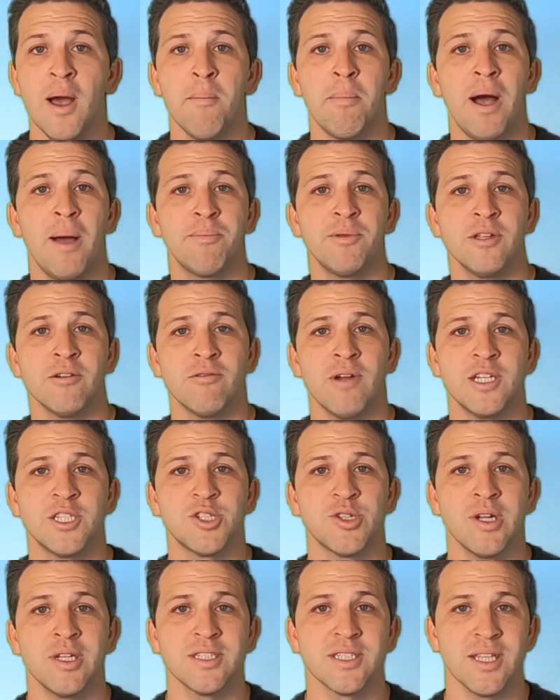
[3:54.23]
popular
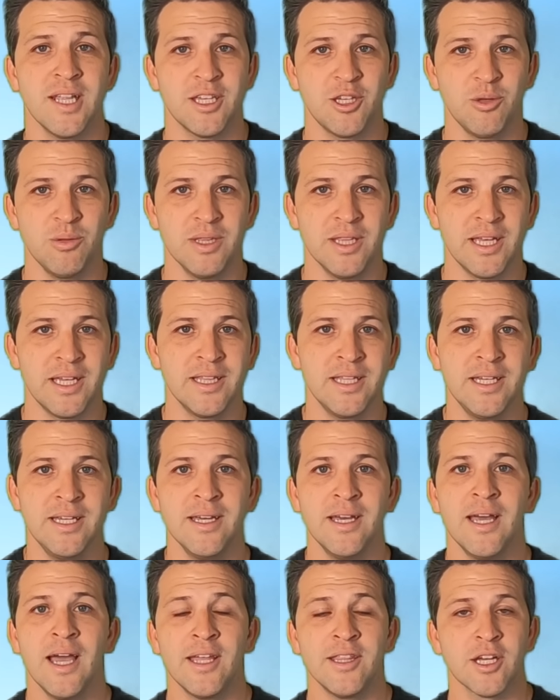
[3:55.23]
restaurants like
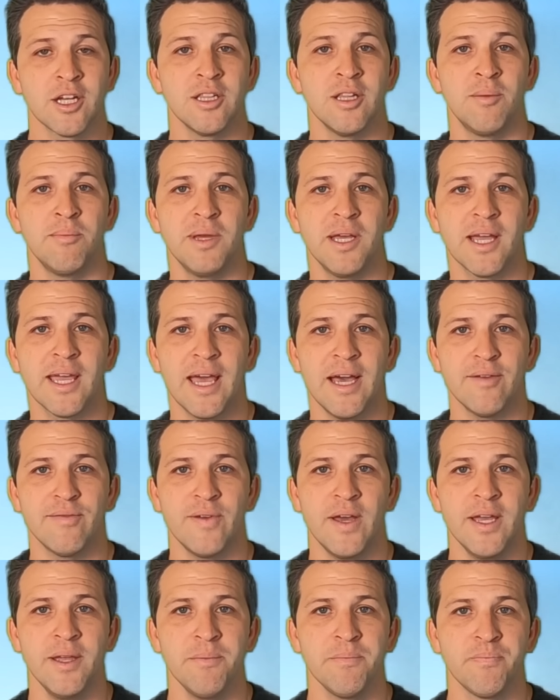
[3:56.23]
Ulele and the Columbia
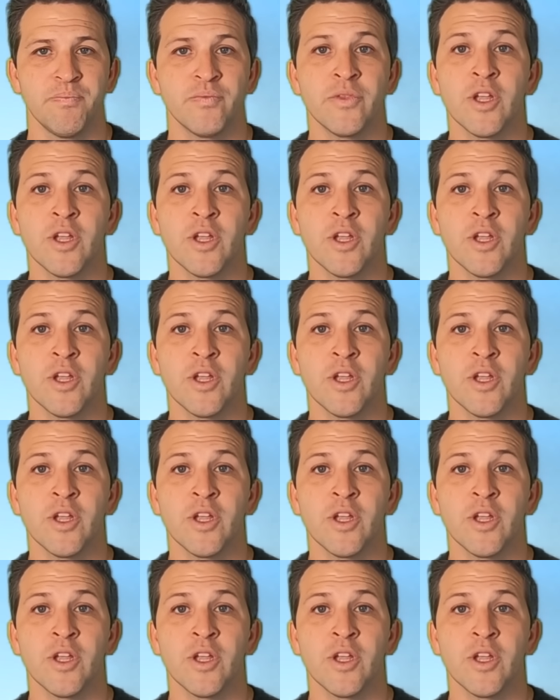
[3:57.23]
Cafe,